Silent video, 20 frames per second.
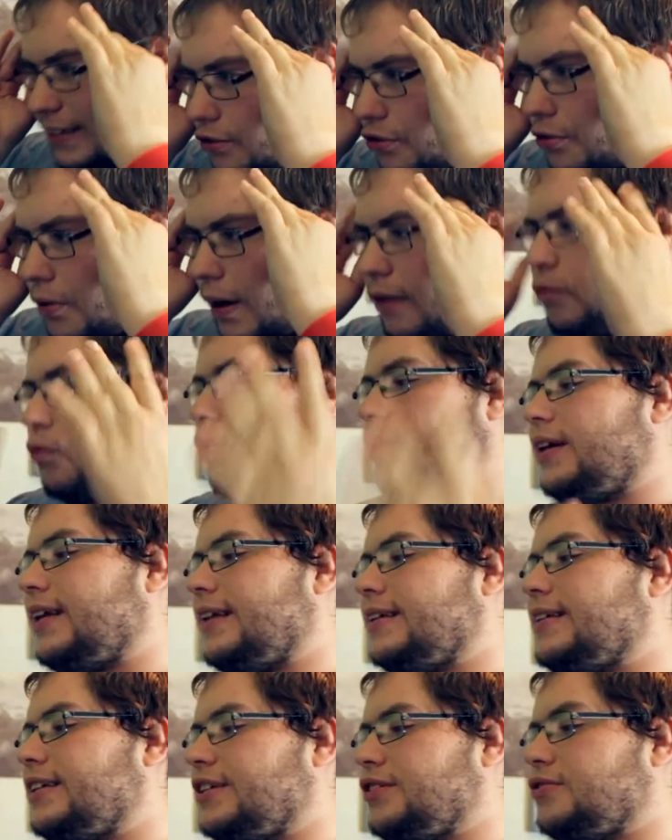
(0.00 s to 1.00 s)
knew I
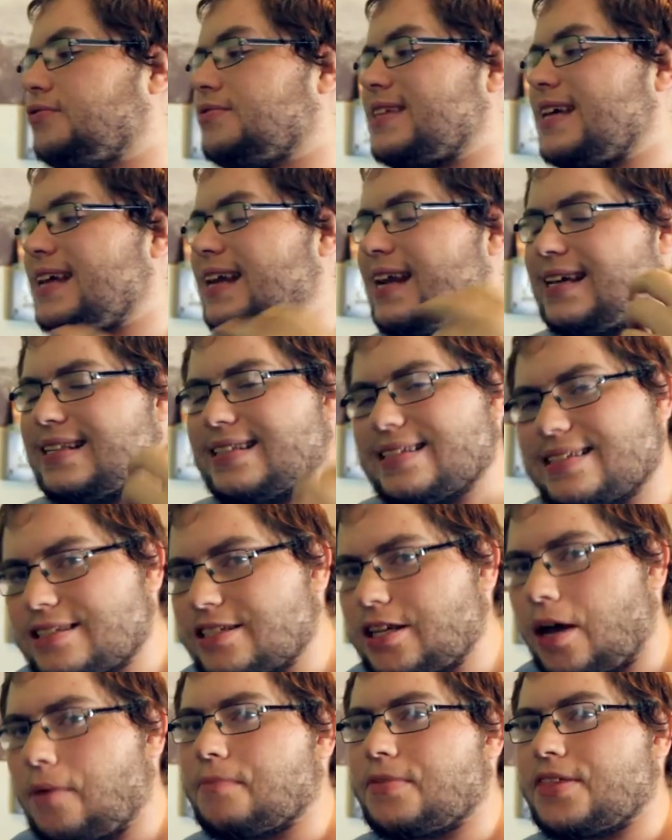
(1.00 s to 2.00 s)
wanted to use it in
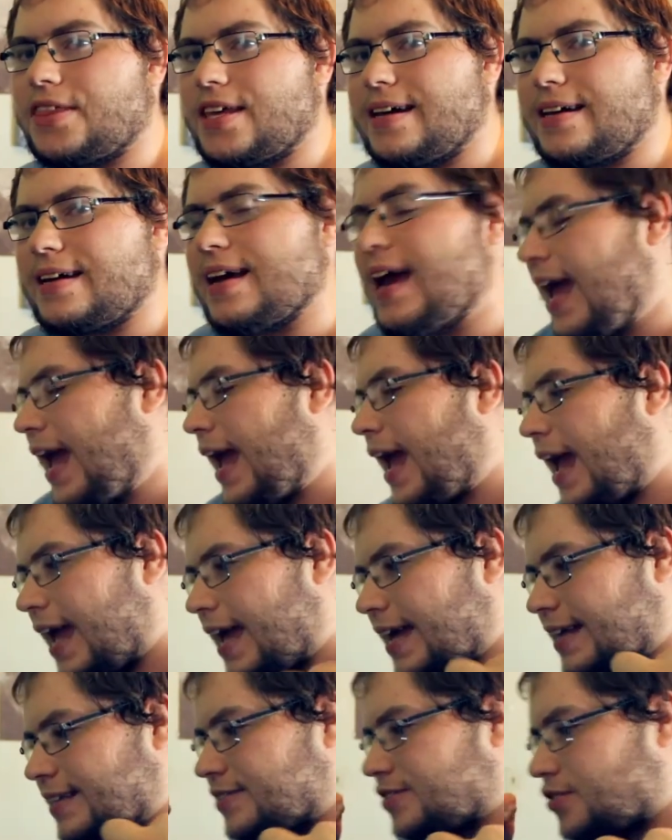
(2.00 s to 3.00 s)
something,
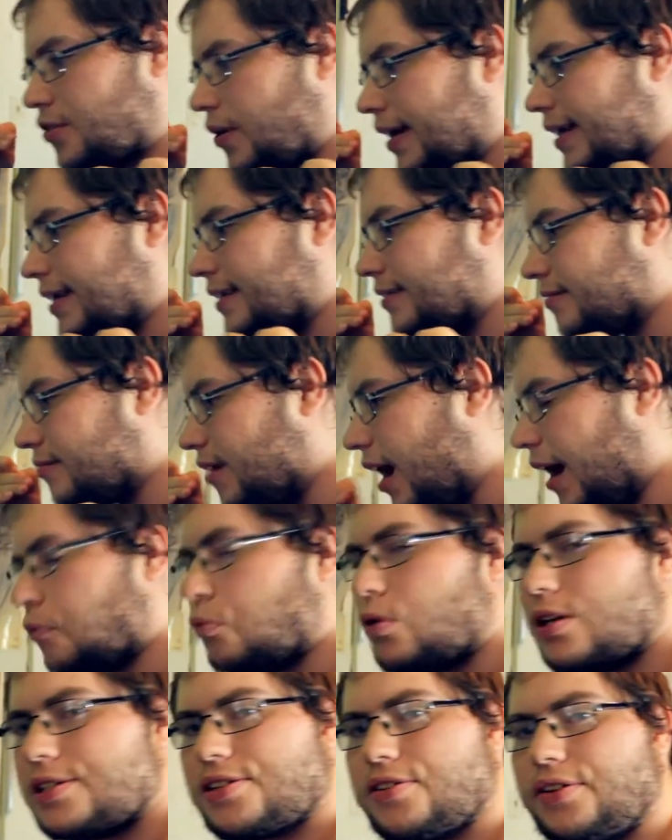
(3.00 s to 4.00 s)
and so I
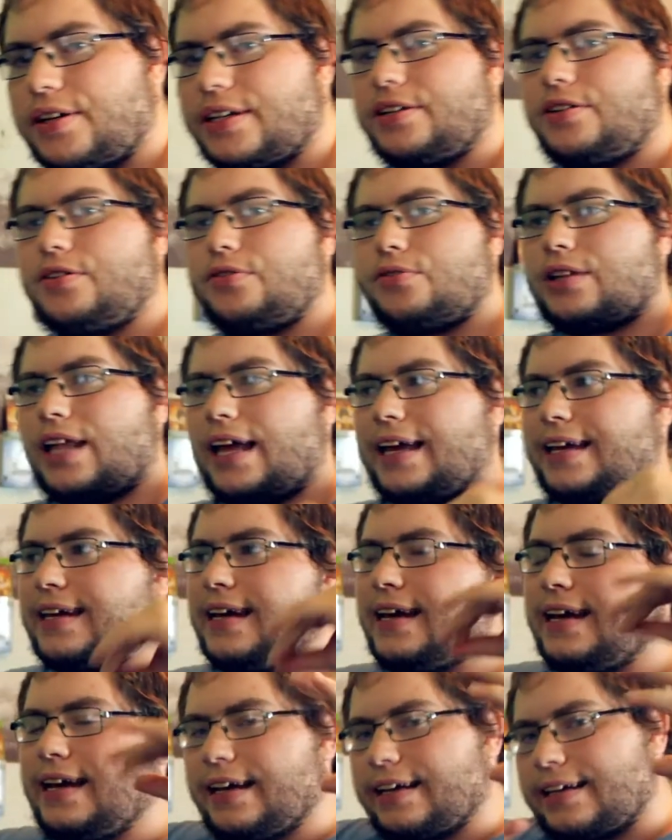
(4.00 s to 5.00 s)
was going to do
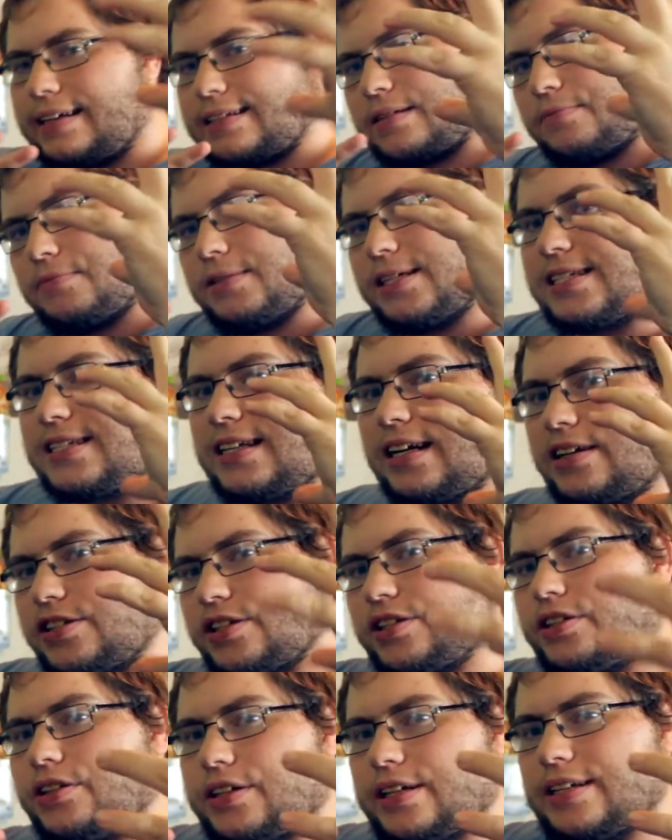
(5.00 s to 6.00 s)
get some
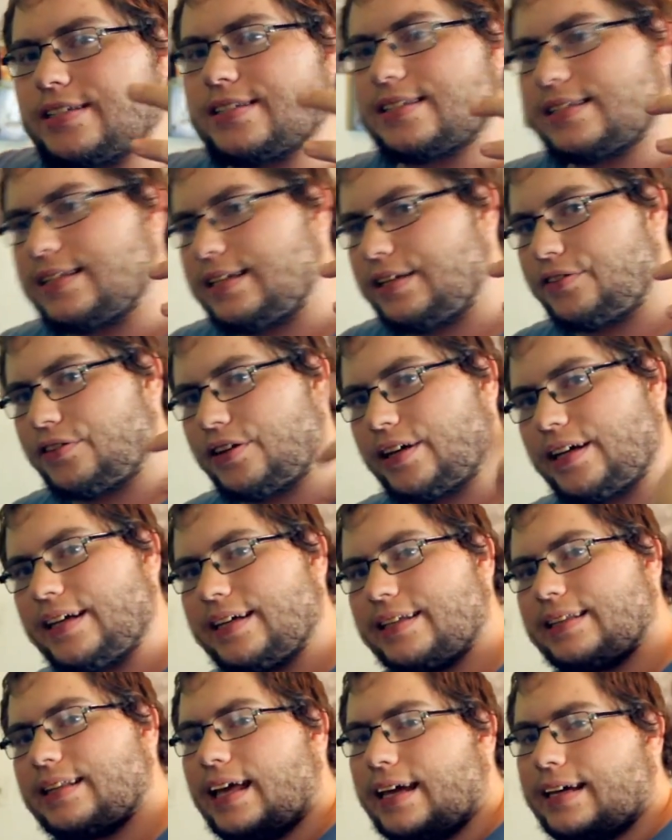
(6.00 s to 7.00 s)
nostalgic looking
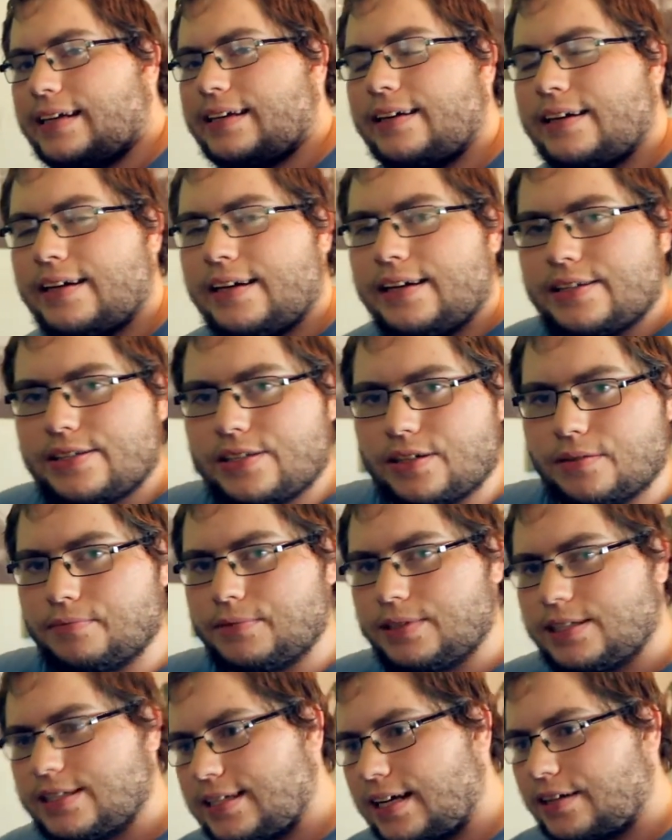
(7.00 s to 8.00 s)
scenery and some
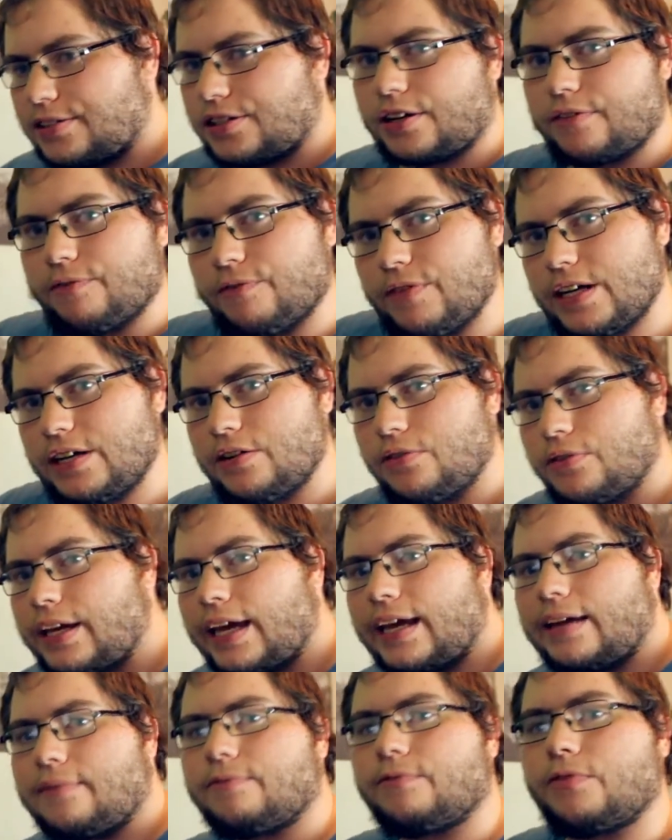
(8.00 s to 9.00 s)
nostalgic video
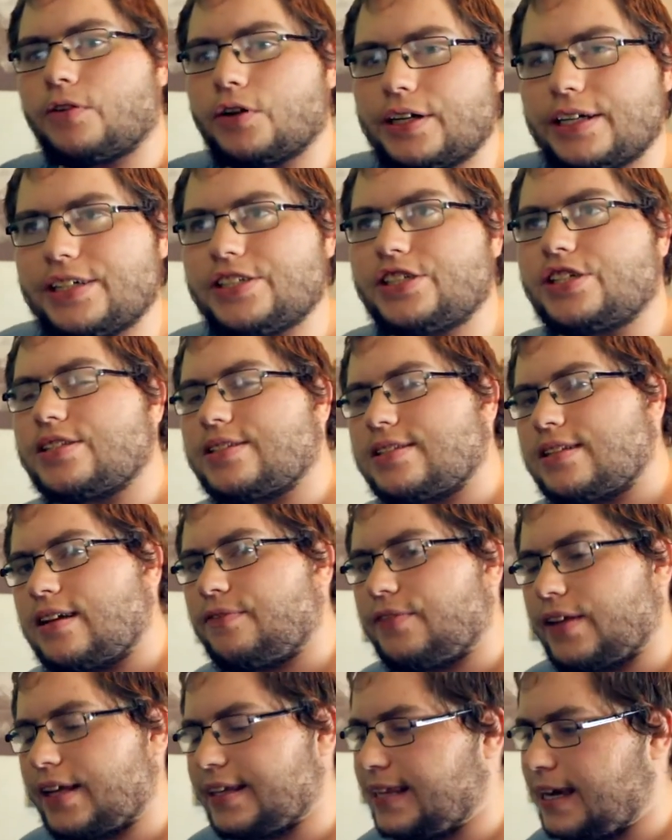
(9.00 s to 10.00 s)
game footage and
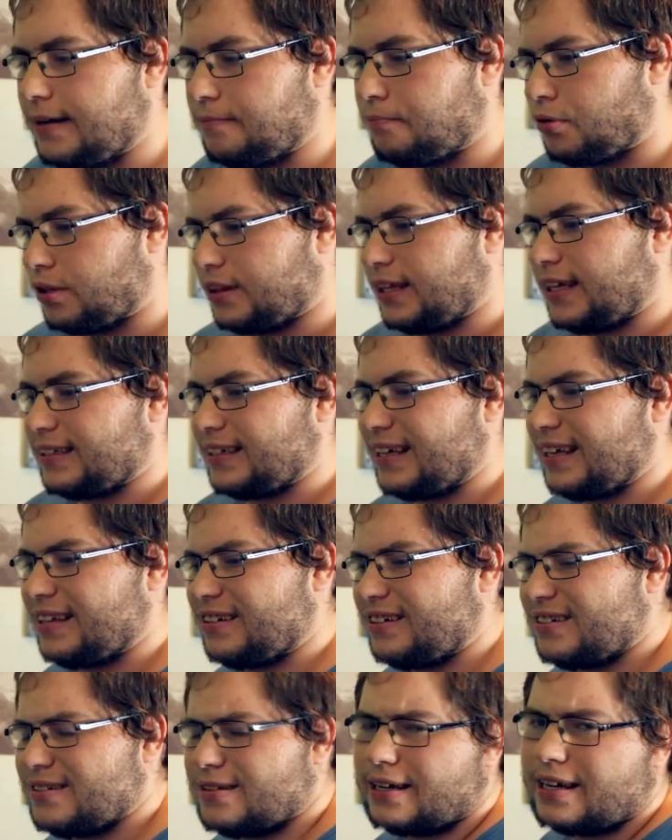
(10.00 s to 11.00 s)
stuff like that and put that
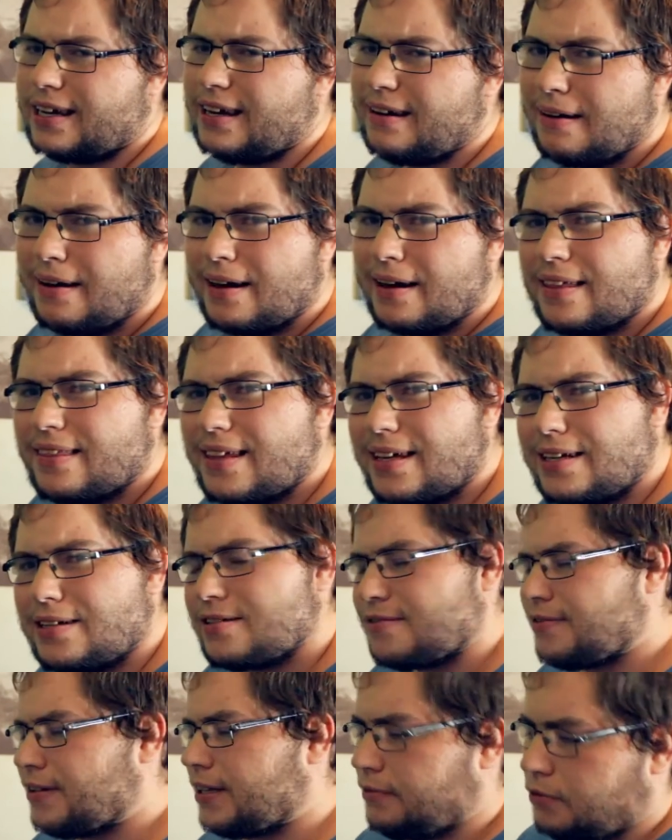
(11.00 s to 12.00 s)
together. I was like, that
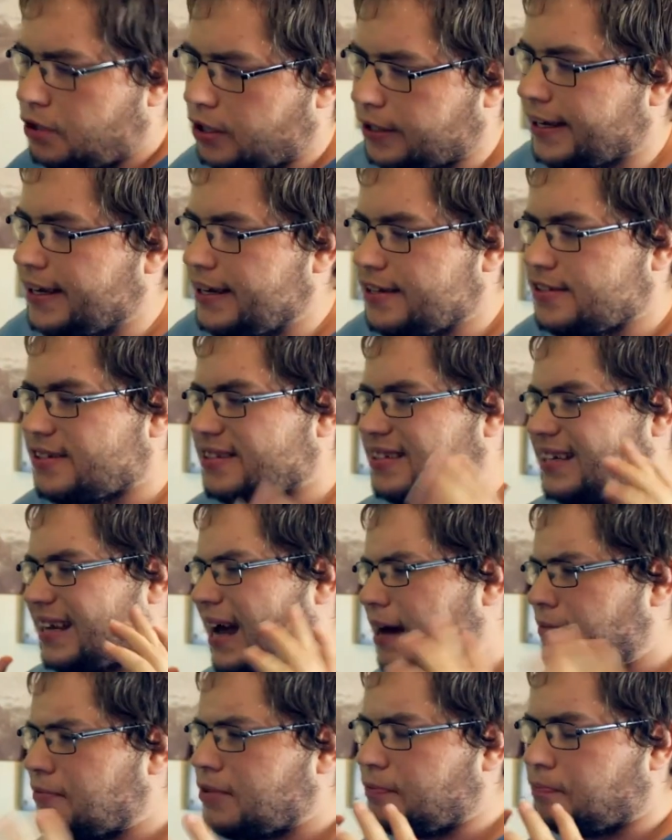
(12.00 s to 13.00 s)
doesn't really work. So I was
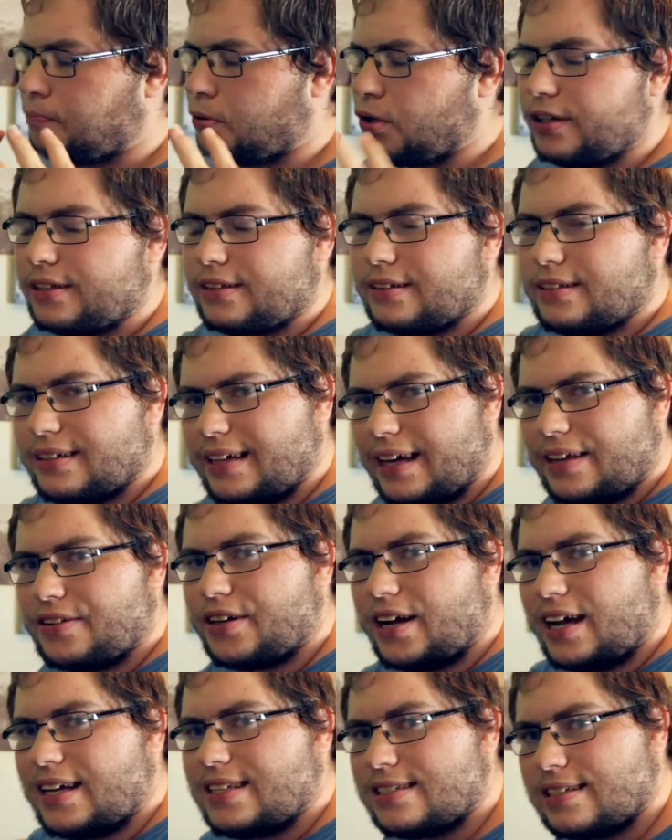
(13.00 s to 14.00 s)
like, I'm going to put it
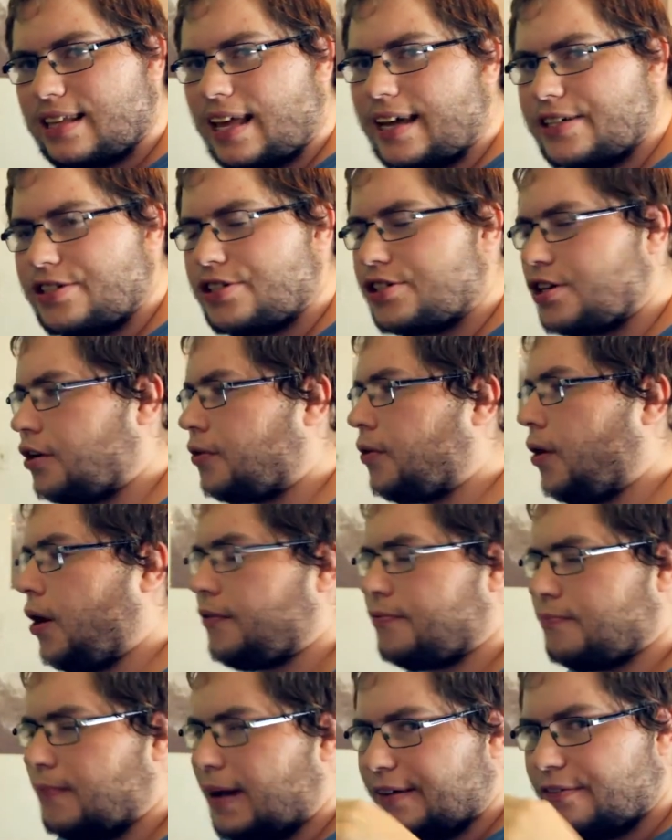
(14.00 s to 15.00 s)
together a slideshow
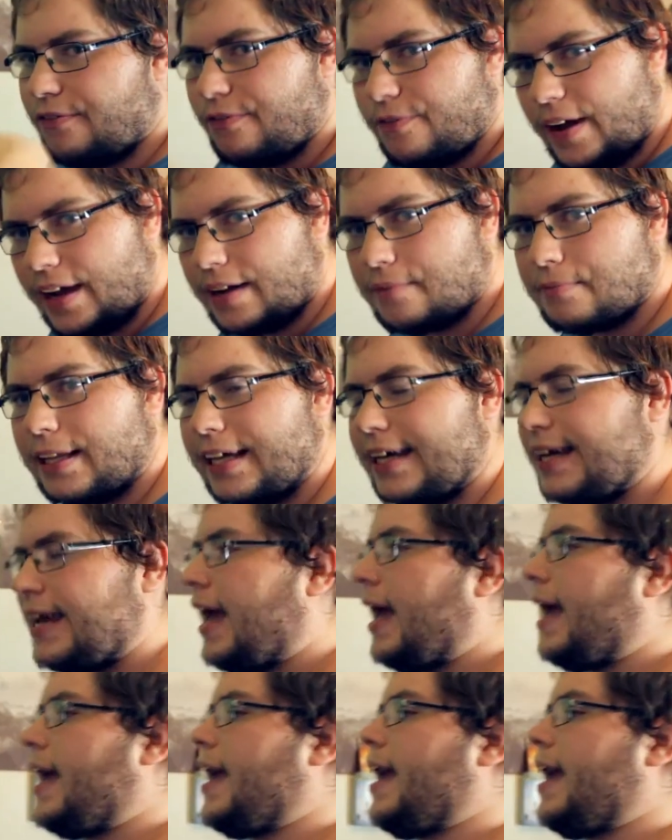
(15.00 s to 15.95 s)
of my family.